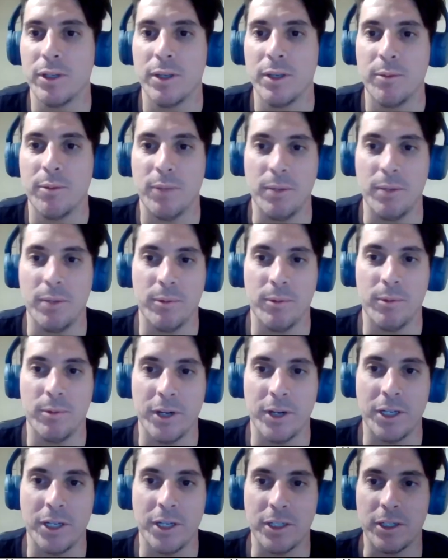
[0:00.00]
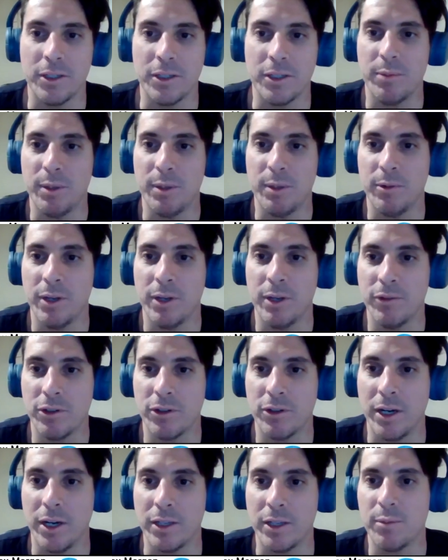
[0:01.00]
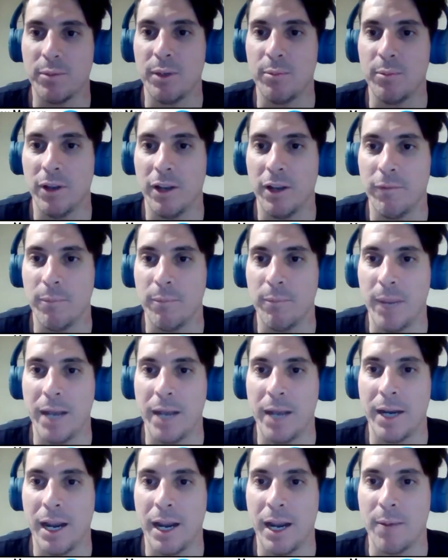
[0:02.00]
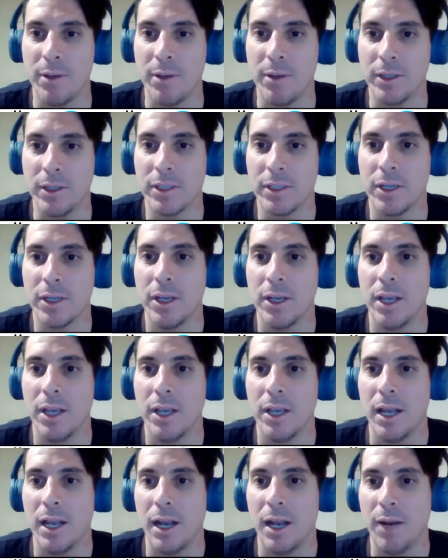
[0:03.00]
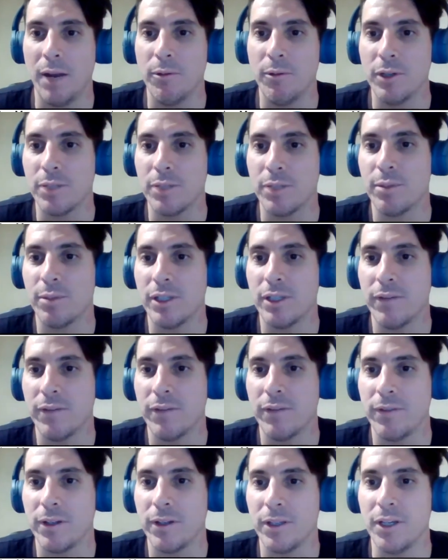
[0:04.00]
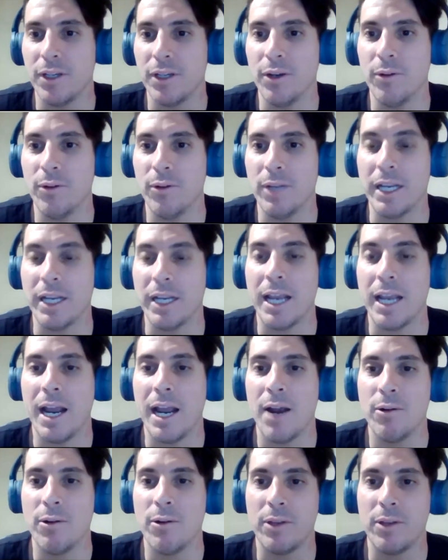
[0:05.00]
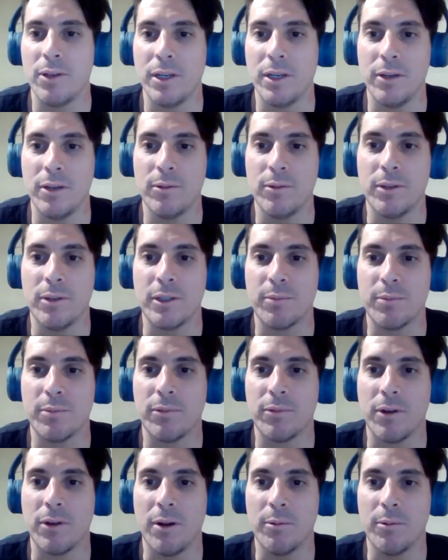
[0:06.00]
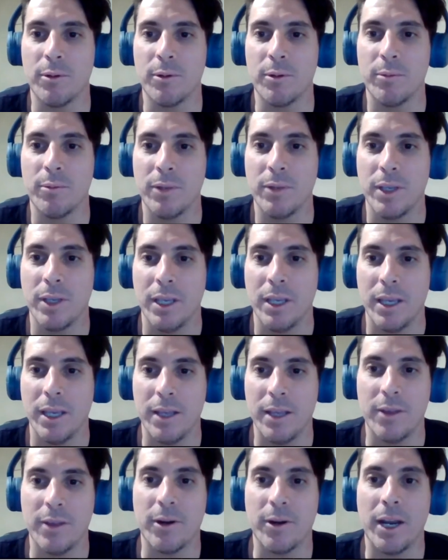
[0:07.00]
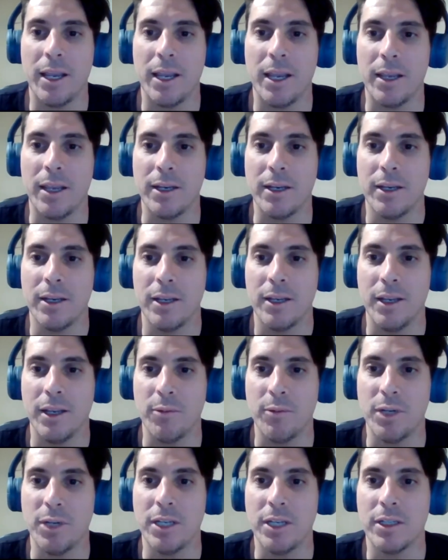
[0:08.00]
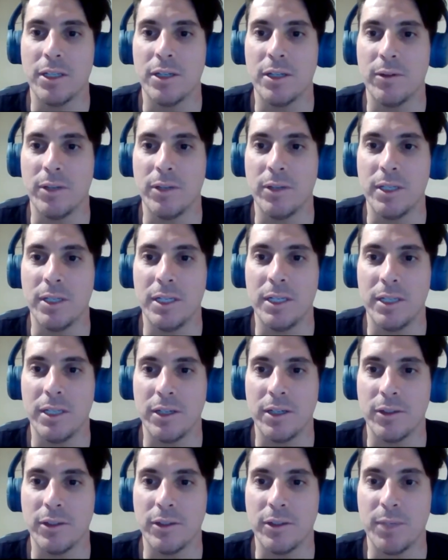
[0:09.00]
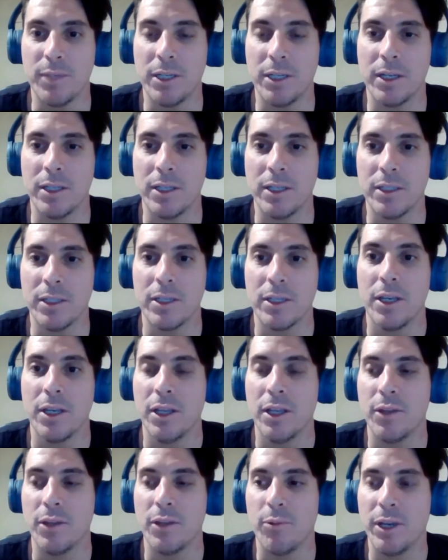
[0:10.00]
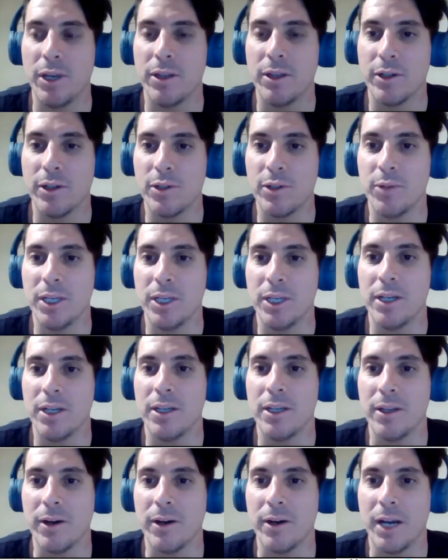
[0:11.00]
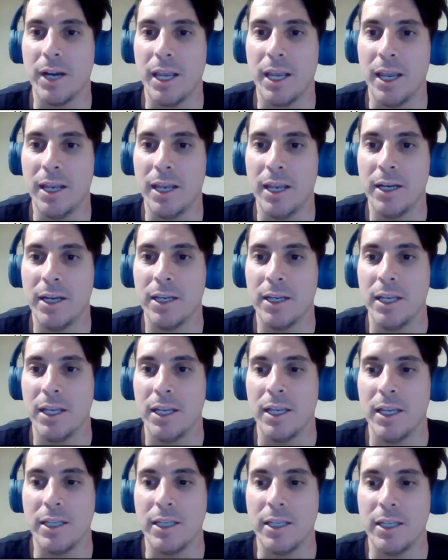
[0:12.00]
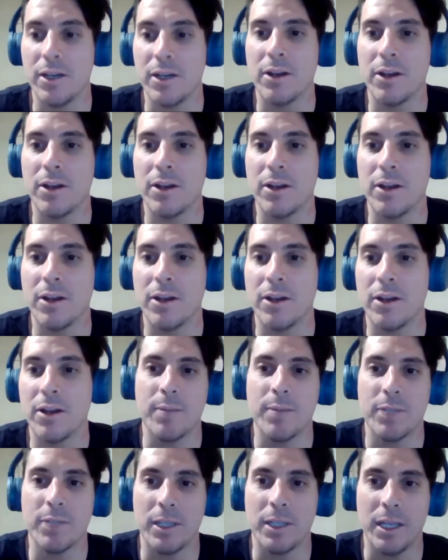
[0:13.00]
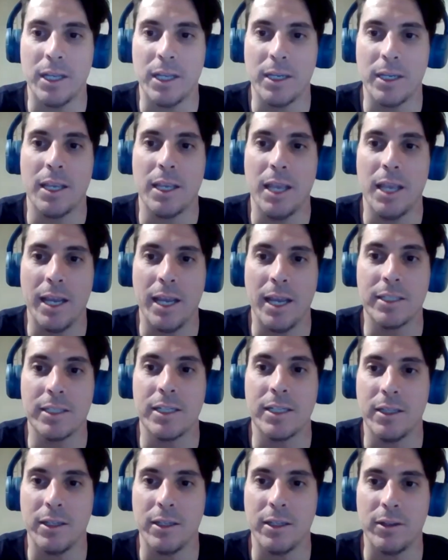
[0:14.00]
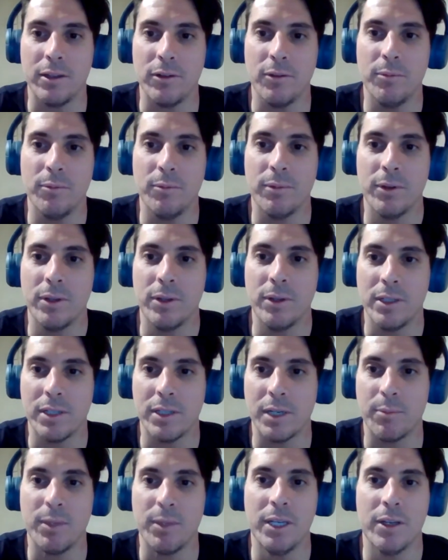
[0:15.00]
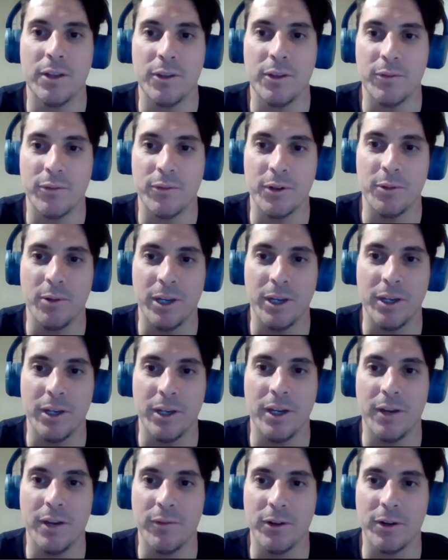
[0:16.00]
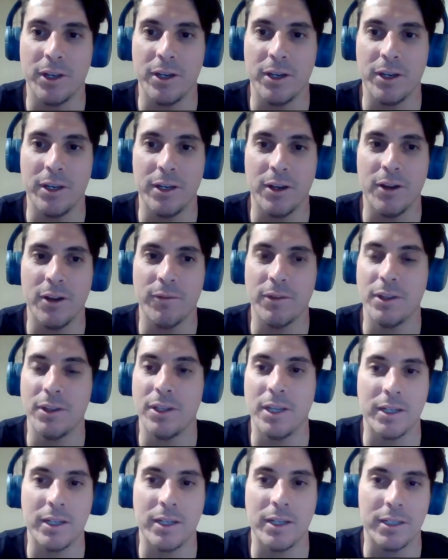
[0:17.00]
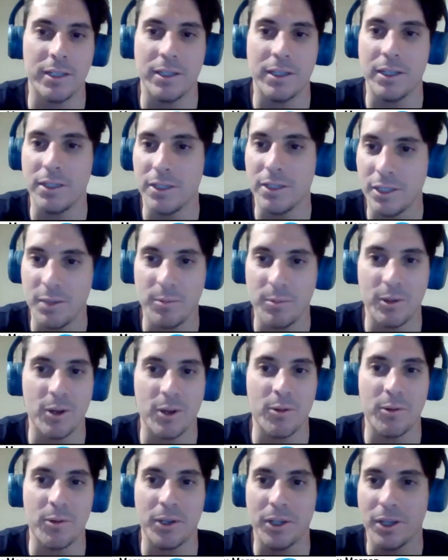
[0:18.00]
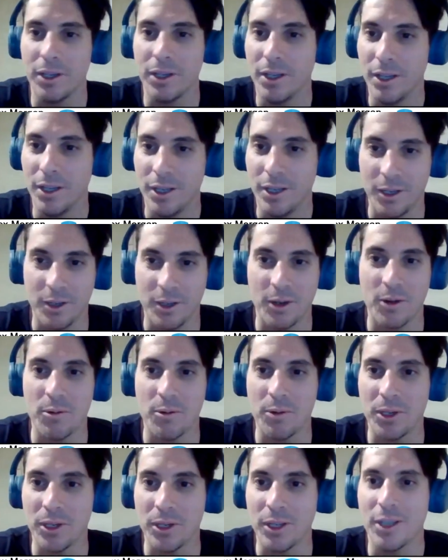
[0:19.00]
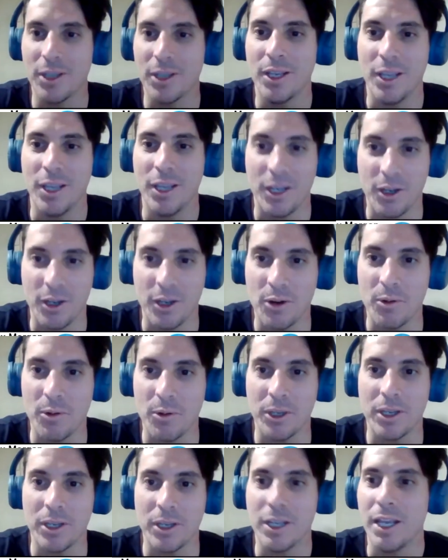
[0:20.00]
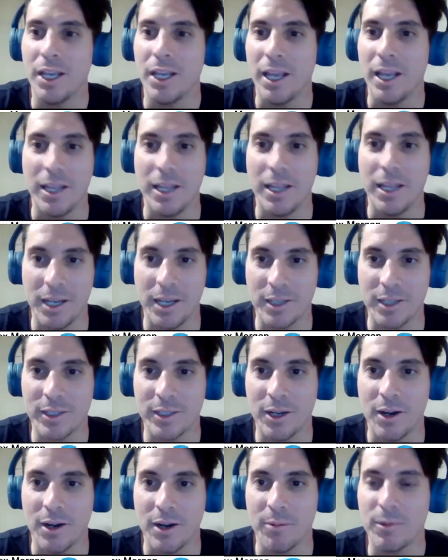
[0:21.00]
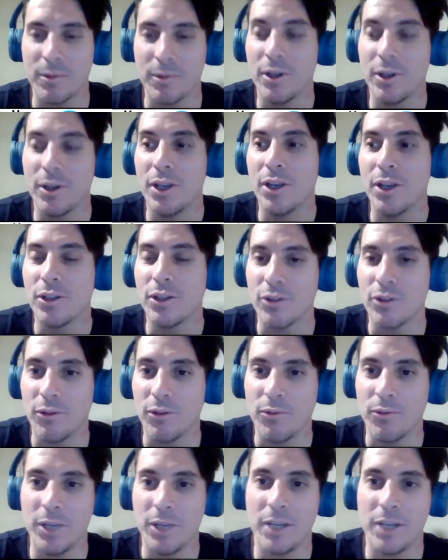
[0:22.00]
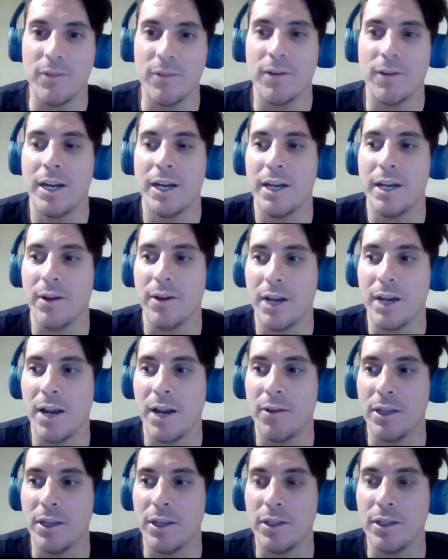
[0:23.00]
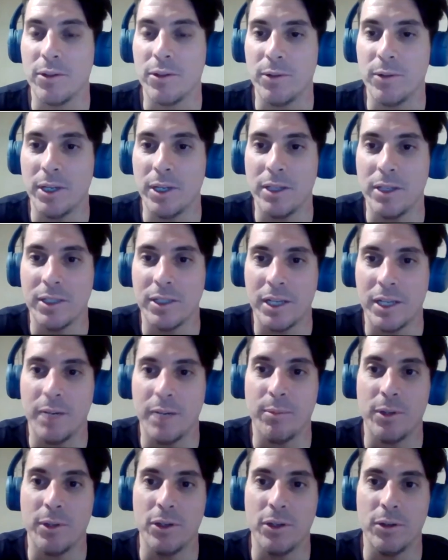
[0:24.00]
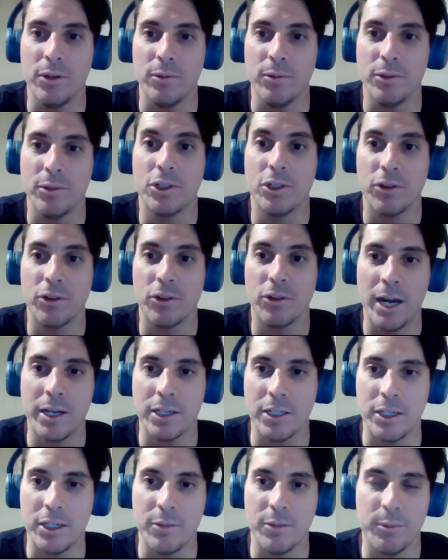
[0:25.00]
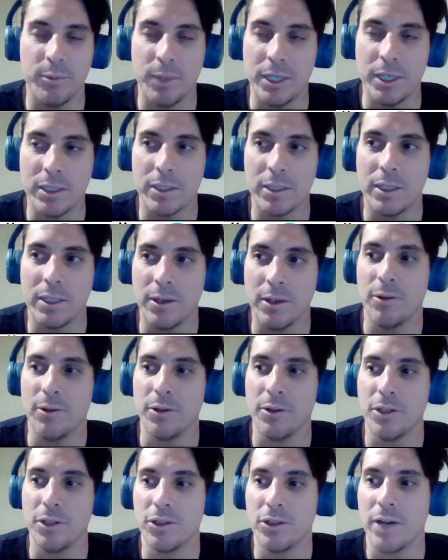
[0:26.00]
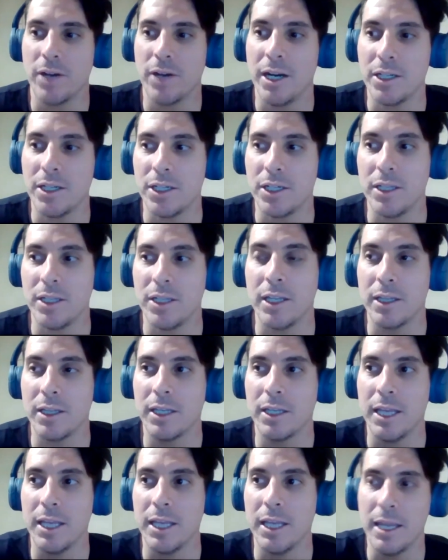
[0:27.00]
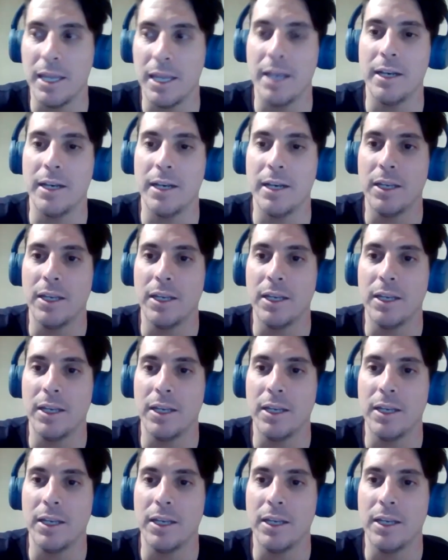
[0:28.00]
People are anxious. People have stress. People have bad habits. I want to specifically know, like, how do they do this problem in their head? And we need to know the details because the way they're doing it in their head is not allowing them to like exit the loop. It's like being on the freeway and never getting off at the exit. They just keep going and going and going, and they can't stop. So if we can find out how they do it and set up a new strategy, we basically call it a strategy that can then